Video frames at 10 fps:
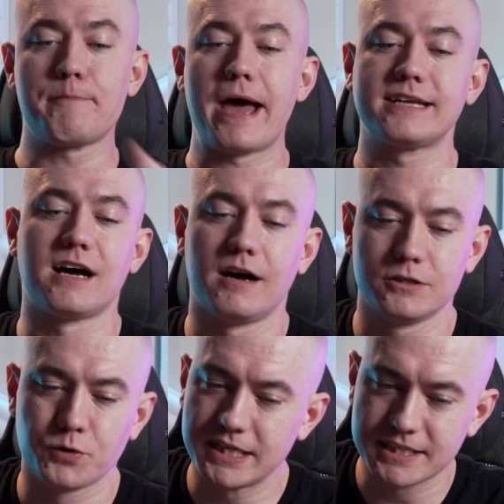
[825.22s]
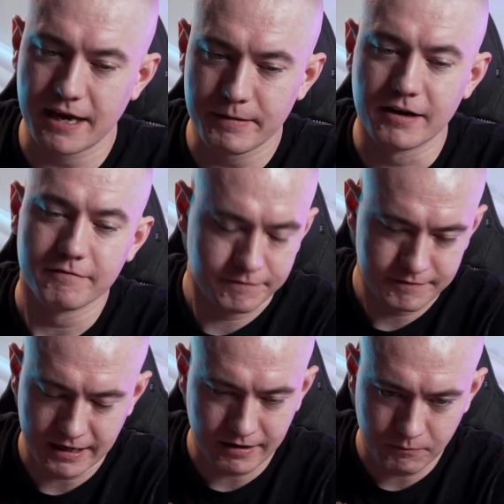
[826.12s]
to get back to Andre's statement
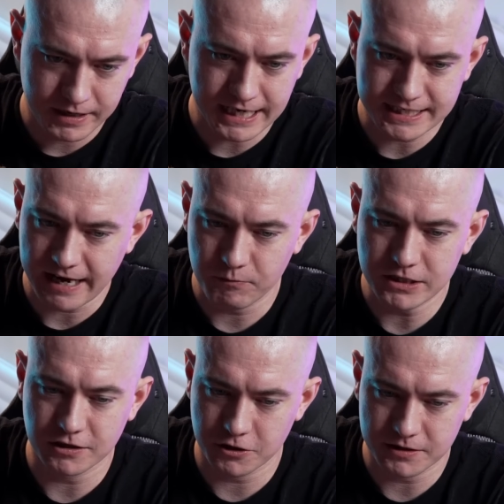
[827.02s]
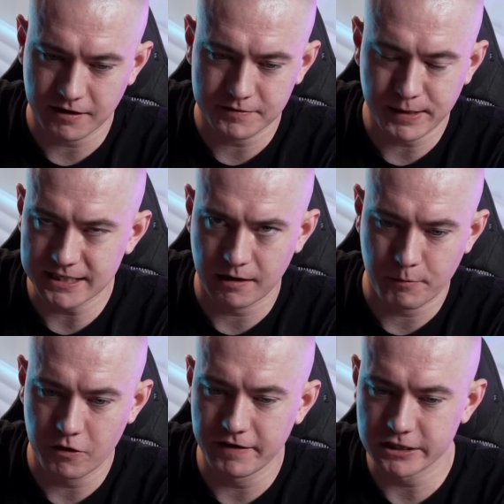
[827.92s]
of uh, what I said, we judge ourselves based
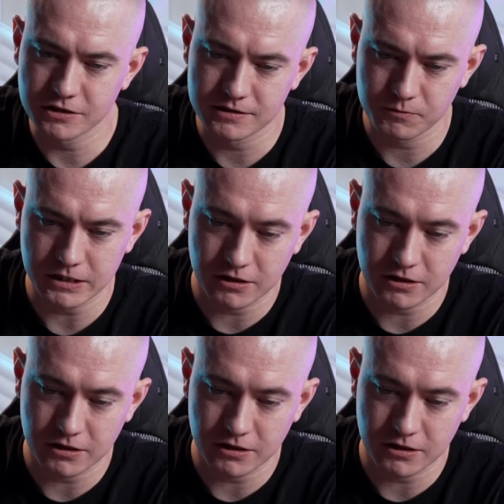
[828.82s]
on motivations and we